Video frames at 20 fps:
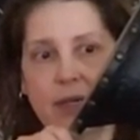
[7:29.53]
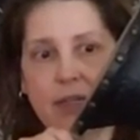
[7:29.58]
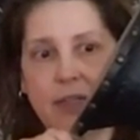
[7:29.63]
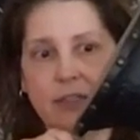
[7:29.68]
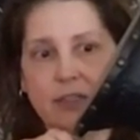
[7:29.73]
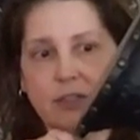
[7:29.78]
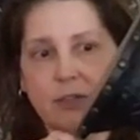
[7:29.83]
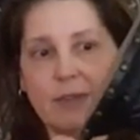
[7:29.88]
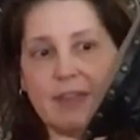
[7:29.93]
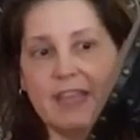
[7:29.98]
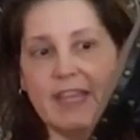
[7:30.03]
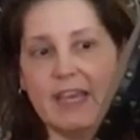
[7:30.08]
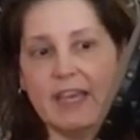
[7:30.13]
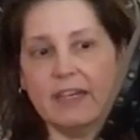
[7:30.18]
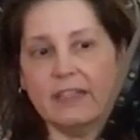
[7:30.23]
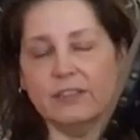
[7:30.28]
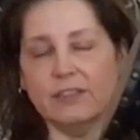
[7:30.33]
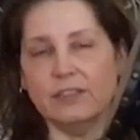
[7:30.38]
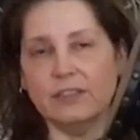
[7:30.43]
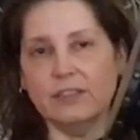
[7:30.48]
So that
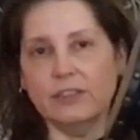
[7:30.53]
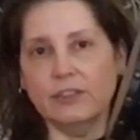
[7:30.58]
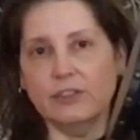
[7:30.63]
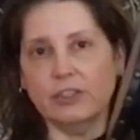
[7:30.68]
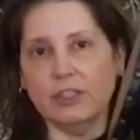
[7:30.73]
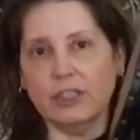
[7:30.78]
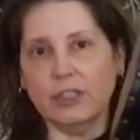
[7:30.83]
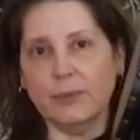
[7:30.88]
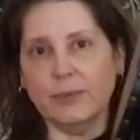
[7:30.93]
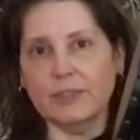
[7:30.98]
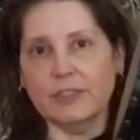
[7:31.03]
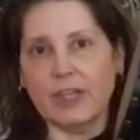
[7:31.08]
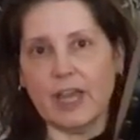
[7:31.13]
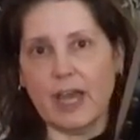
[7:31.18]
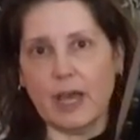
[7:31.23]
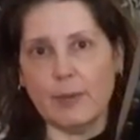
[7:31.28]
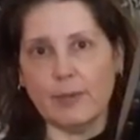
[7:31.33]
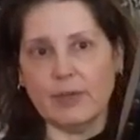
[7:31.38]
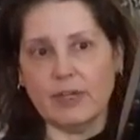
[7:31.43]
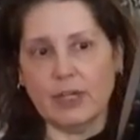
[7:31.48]
is essentially what's
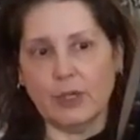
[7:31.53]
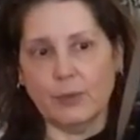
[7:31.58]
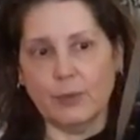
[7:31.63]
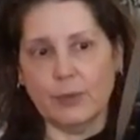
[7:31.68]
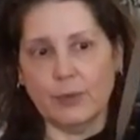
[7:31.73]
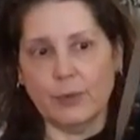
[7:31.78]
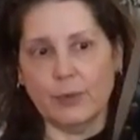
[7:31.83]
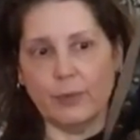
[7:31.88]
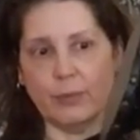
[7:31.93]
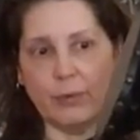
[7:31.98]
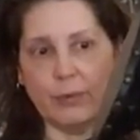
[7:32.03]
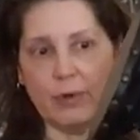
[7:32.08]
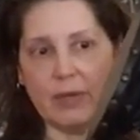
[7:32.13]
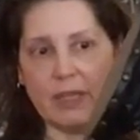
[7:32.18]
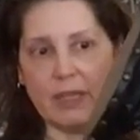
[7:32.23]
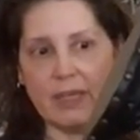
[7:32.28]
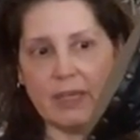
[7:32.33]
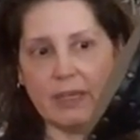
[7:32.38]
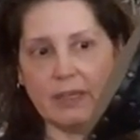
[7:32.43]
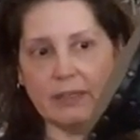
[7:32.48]
happening when we're
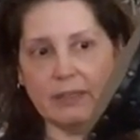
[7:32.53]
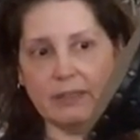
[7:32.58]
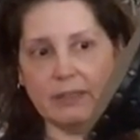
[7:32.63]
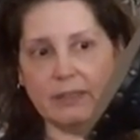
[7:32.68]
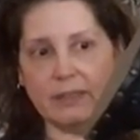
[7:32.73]
breathing.